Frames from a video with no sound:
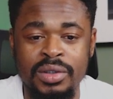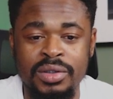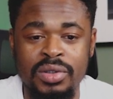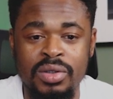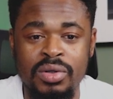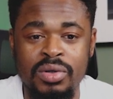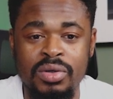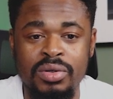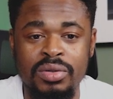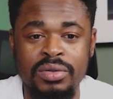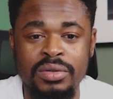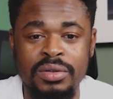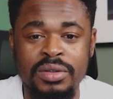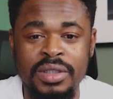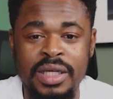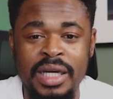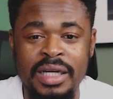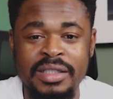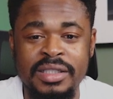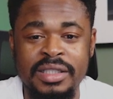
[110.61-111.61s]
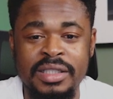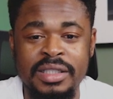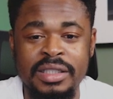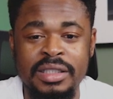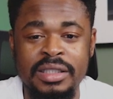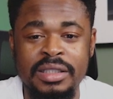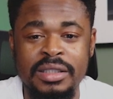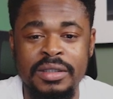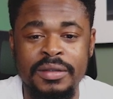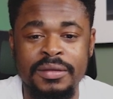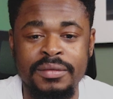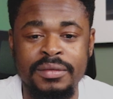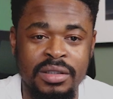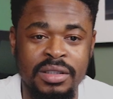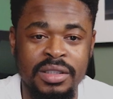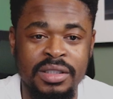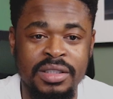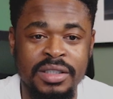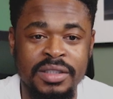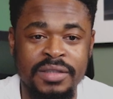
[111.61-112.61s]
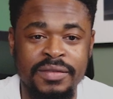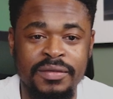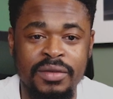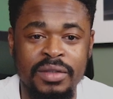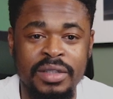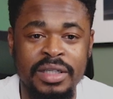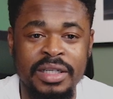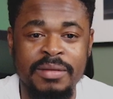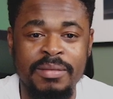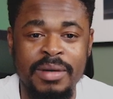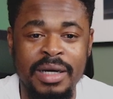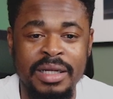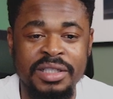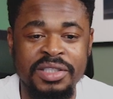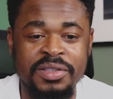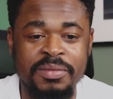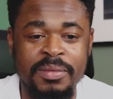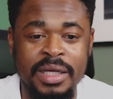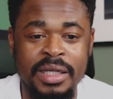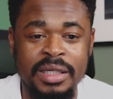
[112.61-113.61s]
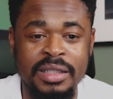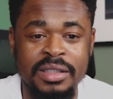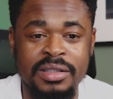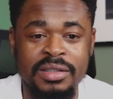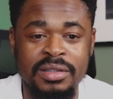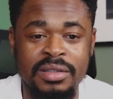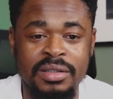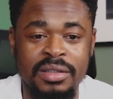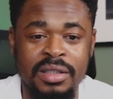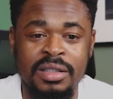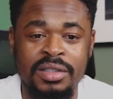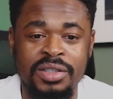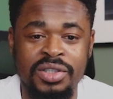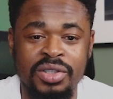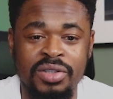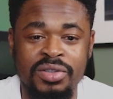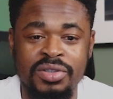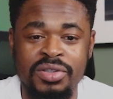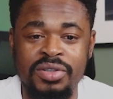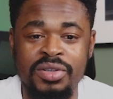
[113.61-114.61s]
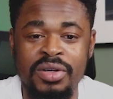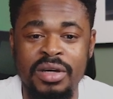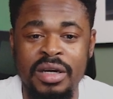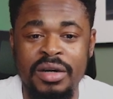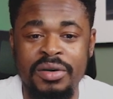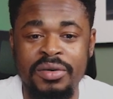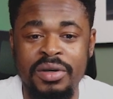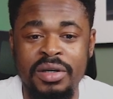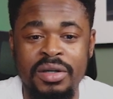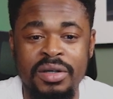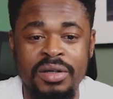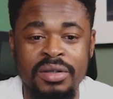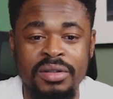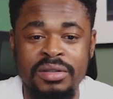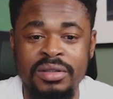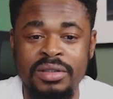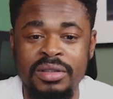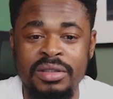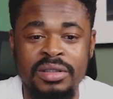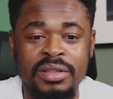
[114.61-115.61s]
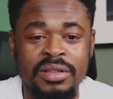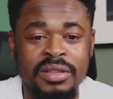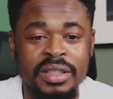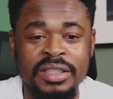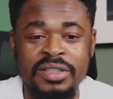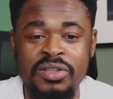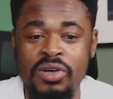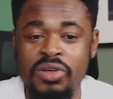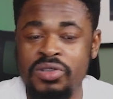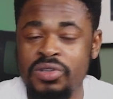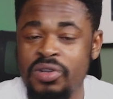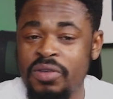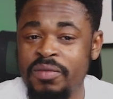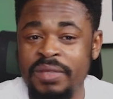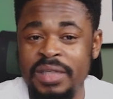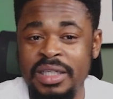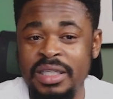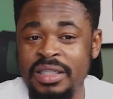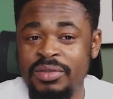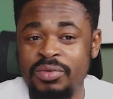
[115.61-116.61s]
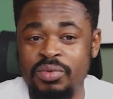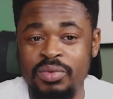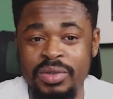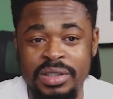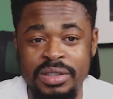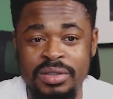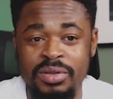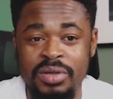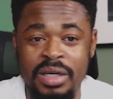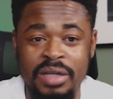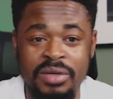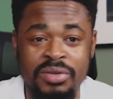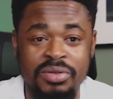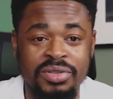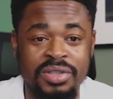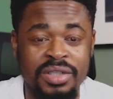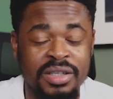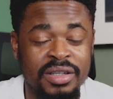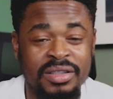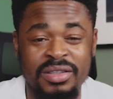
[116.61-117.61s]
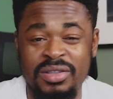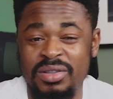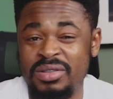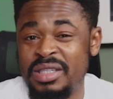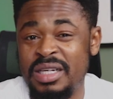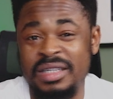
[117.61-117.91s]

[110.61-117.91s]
So you can see, this is for link management, shorten URL, create custom link with QR code generator.